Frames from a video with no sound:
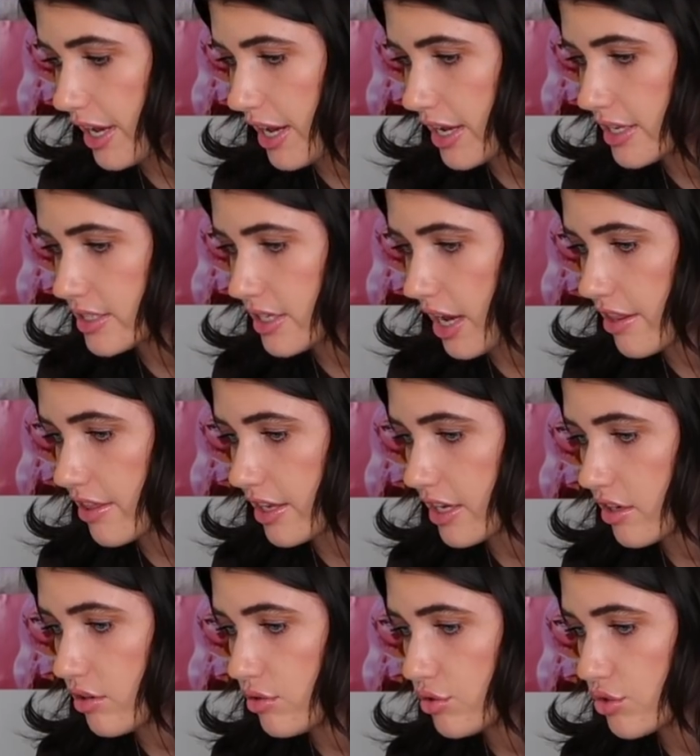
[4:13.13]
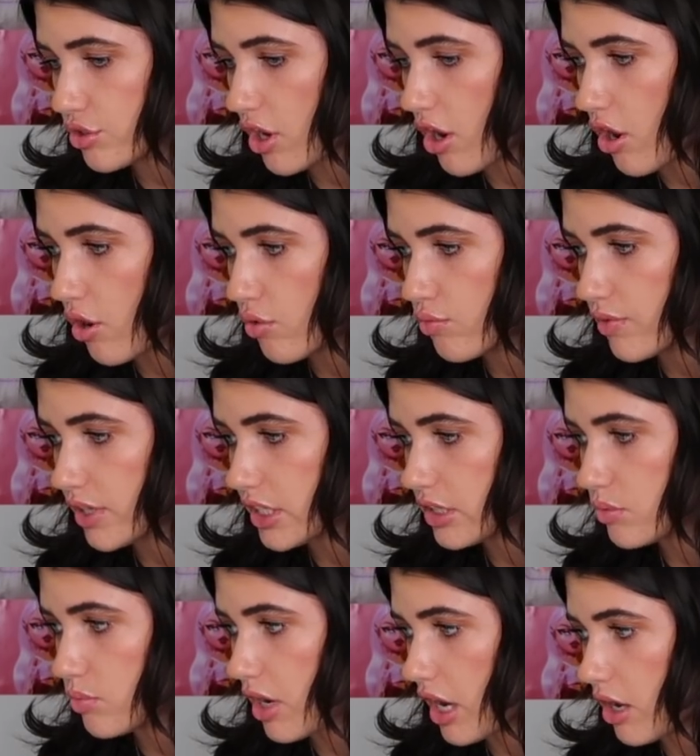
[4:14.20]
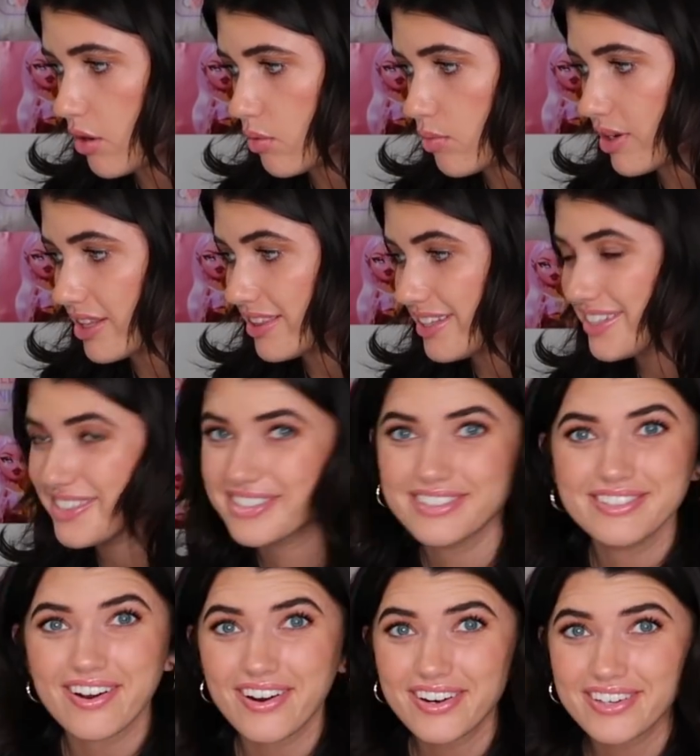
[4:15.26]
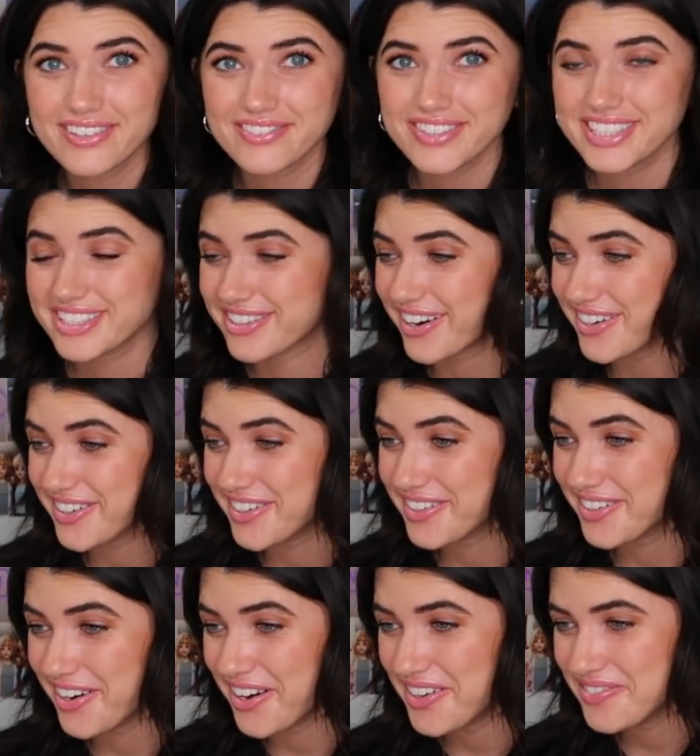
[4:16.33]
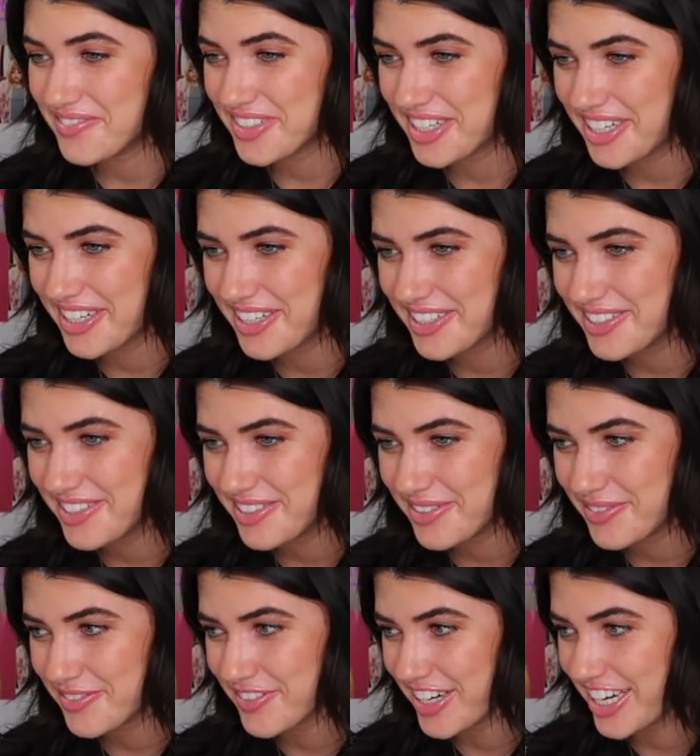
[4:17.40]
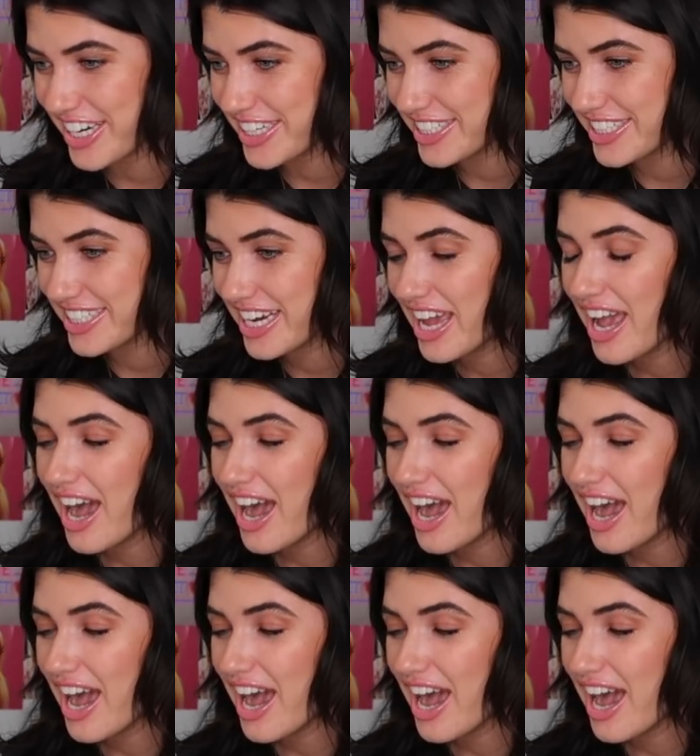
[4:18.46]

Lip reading: and I think it'll go really well with these dark green Converse, which